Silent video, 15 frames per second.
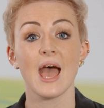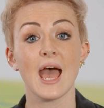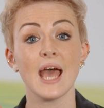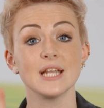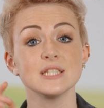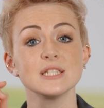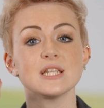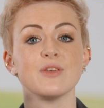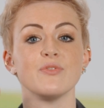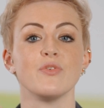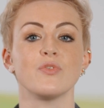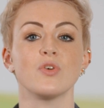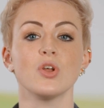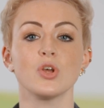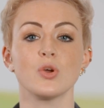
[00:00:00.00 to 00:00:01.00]
And if
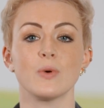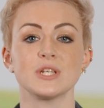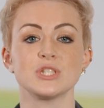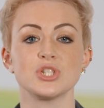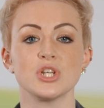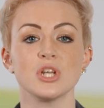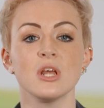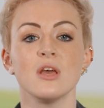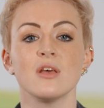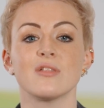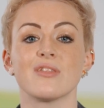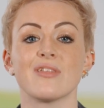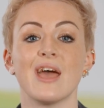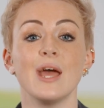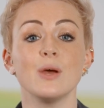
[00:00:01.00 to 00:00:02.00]
you've got a question
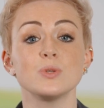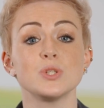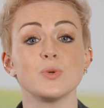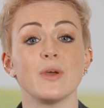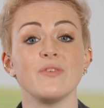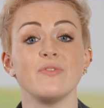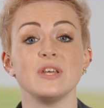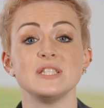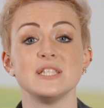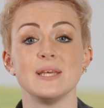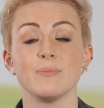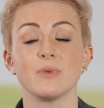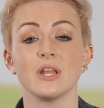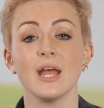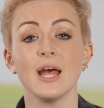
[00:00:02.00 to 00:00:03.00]
that the HowToAV
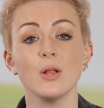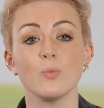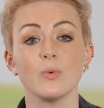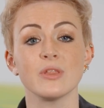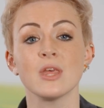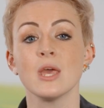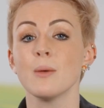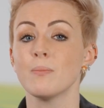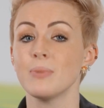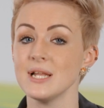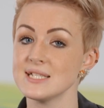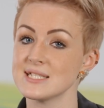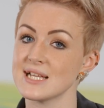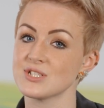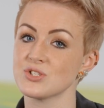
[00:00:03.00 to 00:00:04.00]
team can help with,
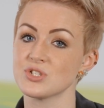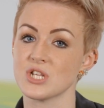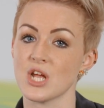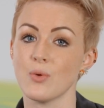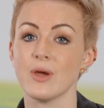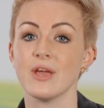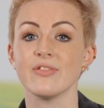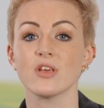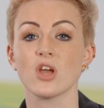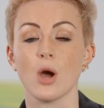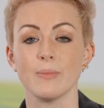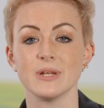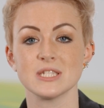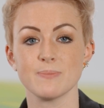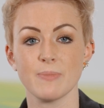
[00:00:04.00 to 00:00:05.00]
please let us know in the
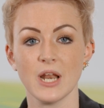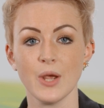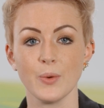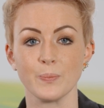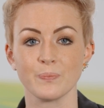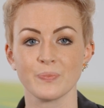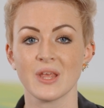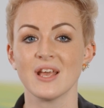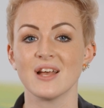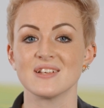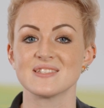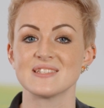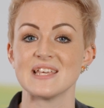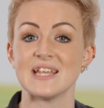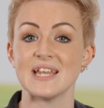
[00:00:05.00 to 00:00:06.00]
comments below.
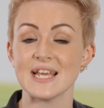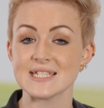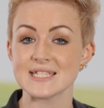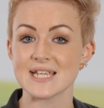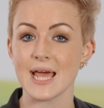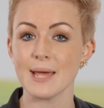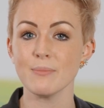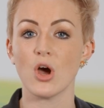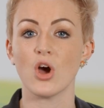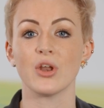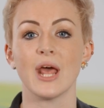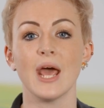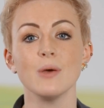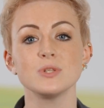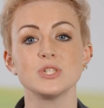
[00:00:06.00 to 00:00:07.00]
I'll see you next time
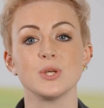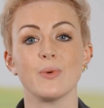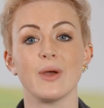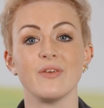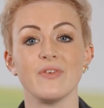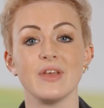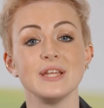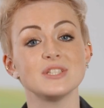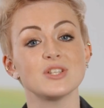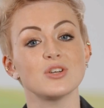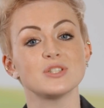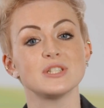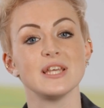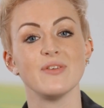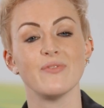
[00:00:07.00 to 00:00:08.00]
on
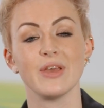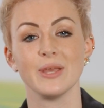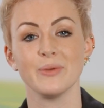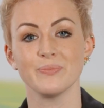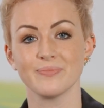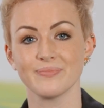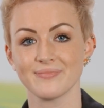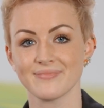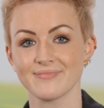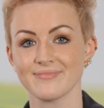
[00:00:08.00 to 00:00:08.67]
HowToAV.tv.